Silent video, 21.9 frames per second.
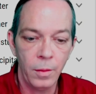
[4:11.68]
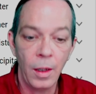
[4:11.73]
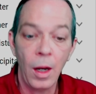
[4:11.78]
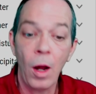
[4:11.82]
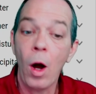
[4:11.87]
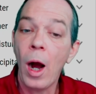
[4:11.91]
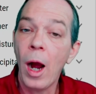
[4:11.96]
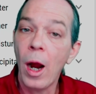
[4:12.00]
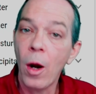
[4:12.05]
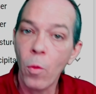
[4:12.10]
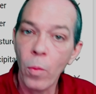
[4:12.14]
Now,
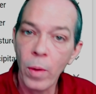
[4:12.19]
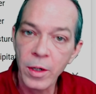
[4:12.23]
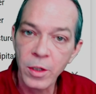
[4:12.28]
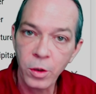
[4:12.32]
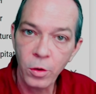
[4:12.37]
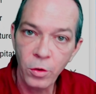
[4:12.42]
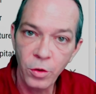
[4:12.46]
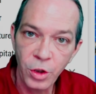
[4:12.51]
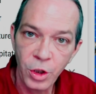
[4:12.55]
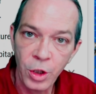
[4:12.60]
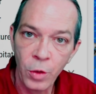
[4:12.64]
high
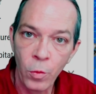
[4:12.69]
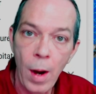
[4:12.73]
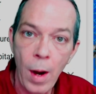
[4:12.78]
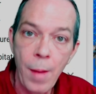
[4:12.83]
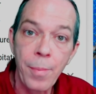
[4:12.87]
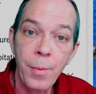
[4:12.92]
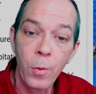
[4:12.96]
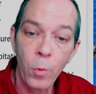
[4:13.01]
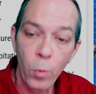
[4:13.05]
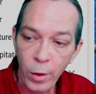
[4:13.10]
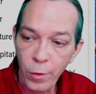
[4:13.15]
resolution
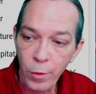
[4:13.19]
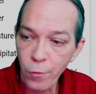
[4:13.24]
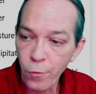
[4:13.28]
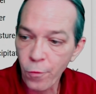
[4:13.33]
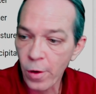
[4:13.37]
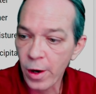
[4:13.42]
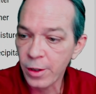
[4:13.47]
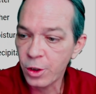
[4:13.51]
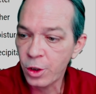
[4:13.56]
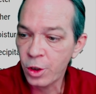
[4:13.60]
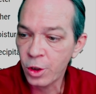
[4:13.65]
rapid
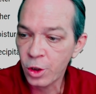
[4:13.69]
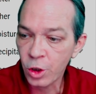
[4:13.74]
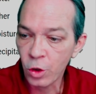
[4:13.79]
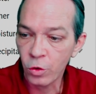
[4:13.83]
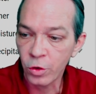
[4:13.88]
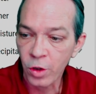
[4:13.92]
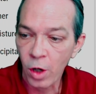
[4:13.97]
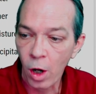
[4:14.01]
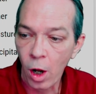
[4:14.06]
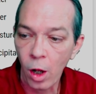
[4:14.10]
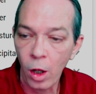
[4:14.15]
refresh
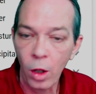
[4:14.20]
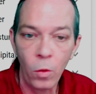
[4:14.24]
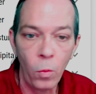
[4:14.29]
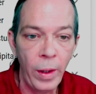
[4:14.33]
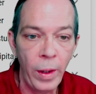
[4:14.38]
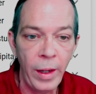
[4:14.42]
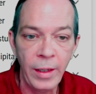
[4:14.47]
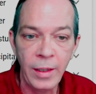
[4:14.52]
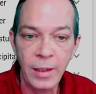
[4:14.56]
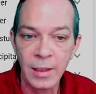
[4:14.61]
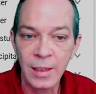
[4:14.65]
shows all the
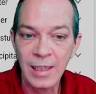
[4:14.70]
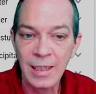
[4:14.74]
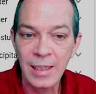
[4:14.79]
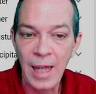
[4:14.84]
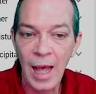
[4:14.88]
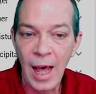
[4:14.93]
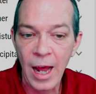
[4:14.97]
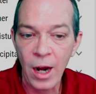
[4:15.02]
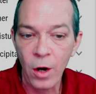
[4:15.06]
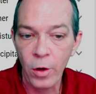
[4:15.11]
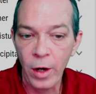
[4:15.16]
way to
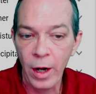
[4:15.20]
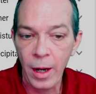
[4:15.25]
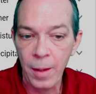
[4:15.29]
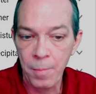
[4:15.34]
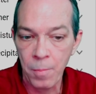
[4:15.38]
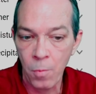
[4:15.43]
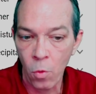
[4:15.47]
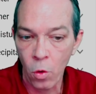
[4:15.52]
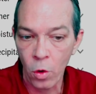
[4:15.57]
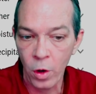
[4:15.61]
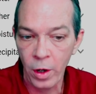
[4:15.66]
Saturday
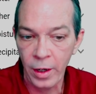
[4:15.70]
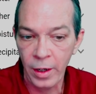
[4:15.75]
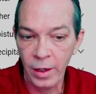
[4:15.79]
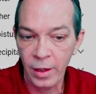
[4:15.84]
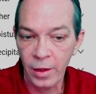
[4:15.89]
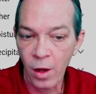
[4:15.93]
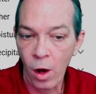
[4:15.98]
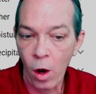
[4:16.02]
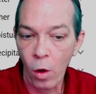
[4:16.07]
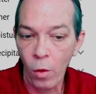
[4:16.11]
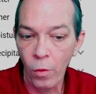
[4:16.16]
morning.
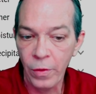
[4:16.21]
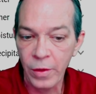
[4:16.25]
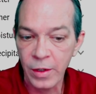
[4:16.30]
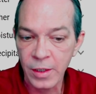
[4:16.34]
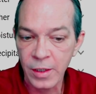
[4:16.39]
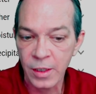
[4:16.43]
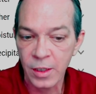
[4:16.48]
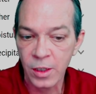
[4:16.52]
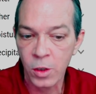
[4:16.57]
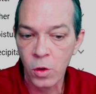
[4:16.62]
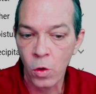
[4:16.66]
All
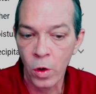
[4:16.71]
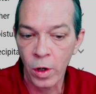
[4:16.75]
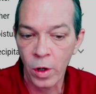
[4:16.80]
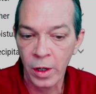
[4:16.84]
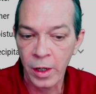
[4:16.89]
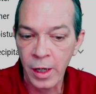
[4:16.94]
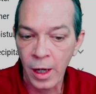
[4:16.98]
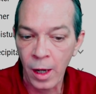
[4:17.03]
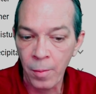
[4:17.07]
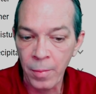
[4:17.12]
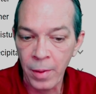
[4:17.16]
this is going to
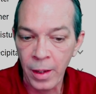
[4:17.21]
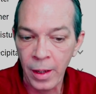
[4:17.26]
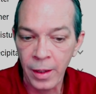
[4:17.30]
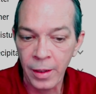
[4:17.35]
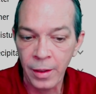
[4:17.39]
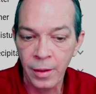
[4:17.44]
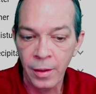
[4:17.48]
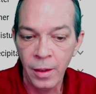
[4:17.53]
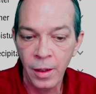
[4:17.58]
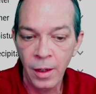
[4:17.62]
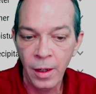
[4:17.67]
come
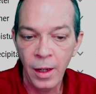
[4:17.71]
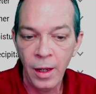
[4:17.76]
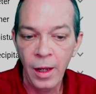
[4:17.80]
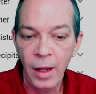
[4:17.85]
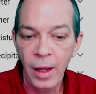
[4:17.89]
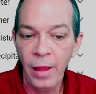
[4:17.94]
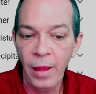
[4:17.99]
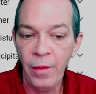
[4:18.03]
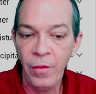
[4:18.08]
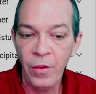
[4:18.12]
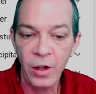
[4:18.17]
in
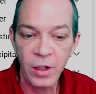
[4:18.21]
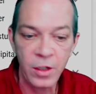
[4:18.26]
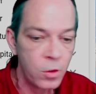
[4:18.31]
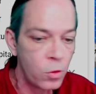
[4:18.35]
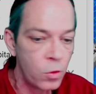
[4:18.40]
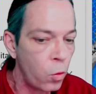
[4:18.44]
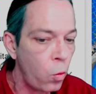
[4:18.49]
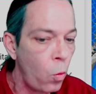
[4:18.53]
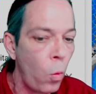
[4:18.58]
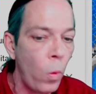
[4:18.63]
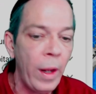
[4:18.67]
and then
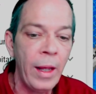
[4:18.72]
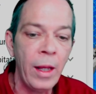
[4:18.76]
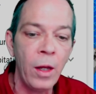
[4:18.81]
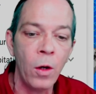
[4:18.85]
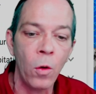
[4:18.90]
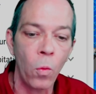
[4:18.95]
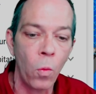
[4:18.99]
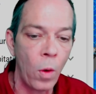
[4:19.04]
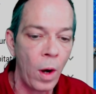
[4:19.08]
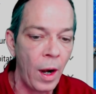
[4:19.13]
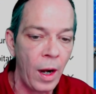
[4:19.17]
swing
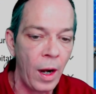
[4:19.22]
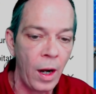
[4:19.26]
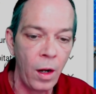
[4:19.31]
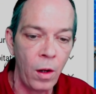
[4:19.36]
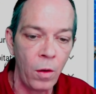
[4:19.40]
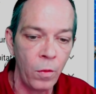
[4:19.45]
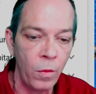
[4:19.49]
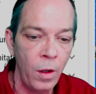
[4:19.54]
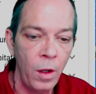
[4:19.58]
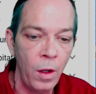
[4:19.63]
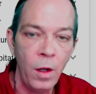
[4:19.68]

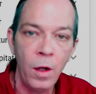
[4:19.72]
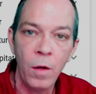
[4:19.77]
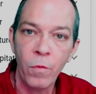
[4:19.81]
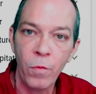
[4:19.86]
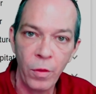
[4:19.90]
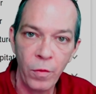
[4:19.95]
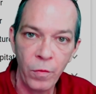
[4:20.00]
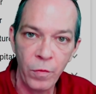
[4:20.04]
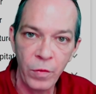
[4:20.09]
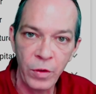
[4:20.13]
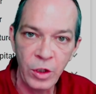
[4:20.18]
around
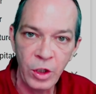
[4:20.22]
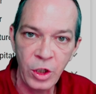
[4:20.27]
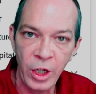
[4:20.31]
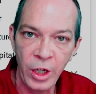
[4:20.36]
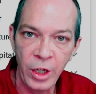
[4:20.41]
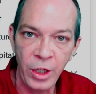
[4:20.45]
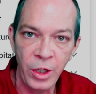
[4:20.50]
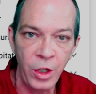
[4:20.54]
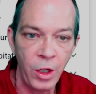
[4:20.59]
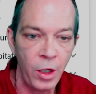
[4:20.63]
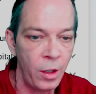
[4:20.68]
for the
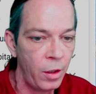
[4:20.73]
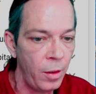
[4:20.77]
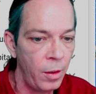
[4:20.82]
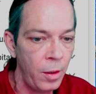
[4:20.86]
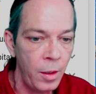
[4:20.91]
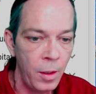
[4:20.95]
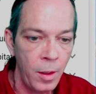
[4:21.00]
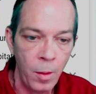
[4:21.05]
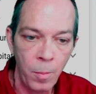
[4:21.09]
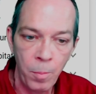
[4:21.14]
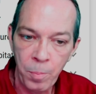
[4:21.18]
Virginia,
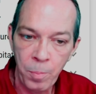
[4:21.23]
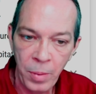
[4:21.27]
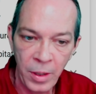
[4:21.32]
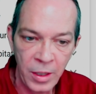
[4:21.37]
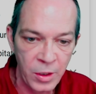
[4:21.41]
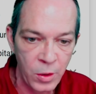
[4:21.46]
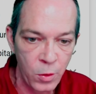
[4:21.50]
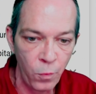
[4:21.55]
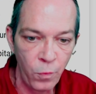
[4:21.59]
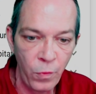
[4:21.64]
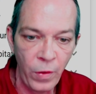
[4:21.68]

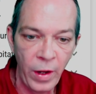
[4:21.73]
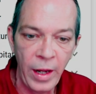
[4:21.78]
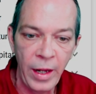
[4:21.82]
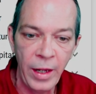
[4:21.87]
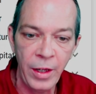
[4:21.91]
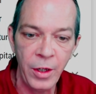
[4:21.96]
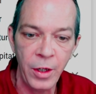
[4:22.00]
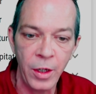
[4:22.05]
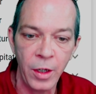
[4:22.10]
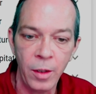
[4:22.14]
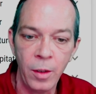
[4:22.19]

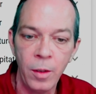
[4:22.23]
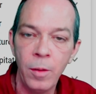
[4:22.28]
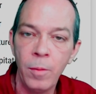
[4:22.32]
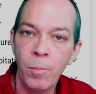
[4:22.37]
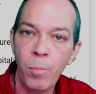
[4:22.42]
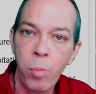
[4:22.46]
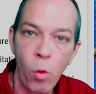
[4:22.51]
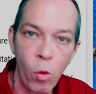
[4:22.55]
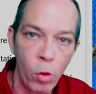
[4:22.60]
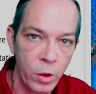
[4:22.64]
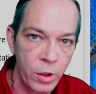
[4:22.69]
Pennsylvania,
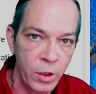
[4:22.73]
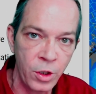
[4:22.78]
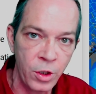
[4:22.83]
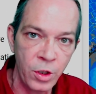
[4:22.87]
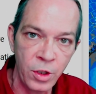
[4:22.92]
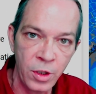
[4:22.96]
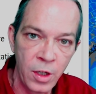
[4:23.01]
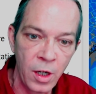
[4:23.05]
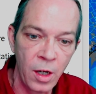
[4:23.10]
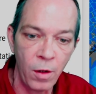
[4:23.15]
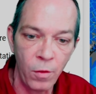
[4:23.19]

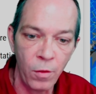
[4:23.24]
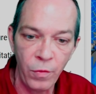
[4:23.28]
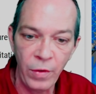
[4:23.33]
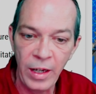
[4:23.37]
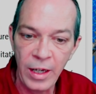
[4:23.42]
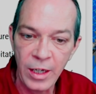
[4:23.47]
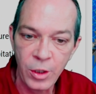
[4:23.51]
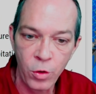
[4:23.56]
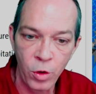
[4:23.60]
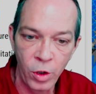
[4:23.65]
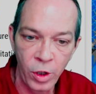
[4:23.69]
portions of
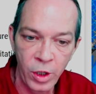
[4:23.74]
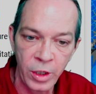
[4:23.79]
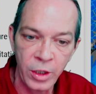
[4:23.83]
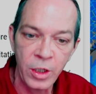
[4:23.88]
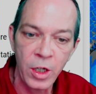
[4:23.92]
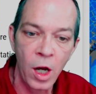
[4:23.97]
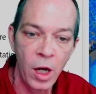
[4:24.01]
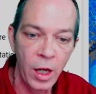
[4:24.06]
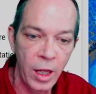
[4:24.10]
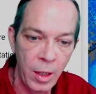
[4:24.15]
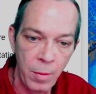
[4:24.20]
eastern
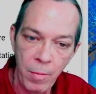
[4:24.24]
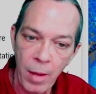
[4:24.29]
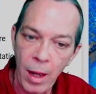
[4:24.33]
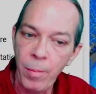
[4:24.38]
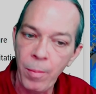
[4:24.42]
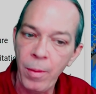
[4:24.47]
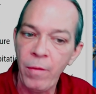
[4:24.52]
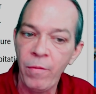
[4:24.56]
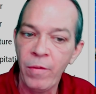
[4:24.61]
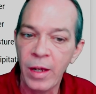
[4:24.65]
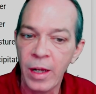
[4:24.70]
Kentucky,
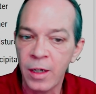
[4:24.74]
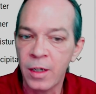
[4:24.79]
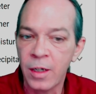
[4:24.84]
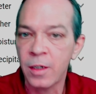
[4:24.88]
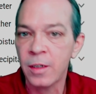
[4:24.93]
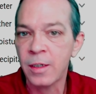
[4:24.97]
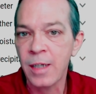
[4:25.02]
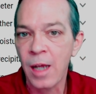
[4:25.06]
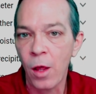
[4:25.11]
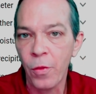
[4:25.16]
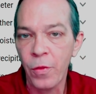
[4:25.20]
maybe even get into
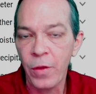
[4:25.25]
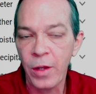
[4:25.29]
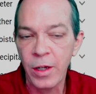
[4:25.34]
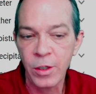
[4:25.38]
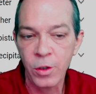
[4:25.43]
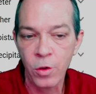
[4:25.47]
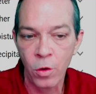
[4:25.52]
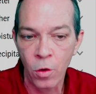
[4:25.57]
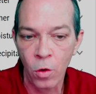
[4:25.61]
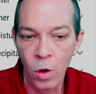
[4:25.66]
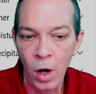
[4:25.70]

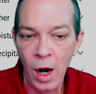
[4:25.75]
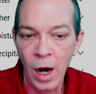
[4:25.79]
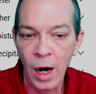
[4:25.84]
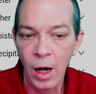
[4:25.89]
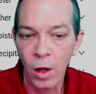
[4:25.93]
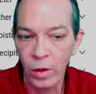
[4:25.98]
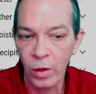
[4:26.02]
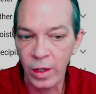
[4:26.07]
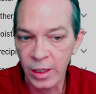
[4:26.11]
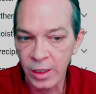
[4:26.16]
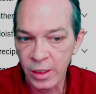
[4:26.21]
southeastern
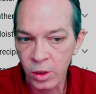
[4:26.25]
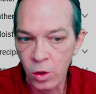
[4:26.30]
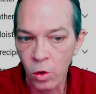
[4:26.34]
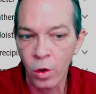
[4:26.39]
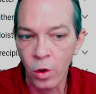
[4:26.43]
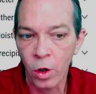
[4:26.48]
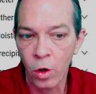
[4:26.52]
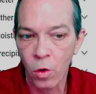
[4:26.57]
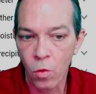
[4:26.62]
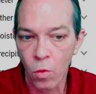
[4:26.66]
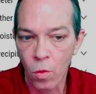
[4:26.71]
Ohio. It's going
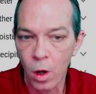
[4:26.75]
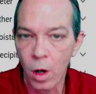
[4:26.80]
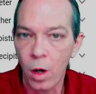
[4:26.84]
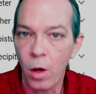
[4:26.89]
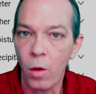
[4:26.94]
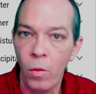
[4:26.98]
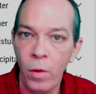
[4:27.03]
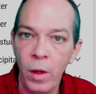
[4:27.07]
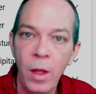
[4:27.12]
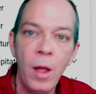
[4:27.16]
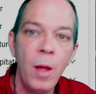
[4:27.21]
to
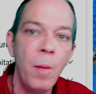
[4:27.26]
grow.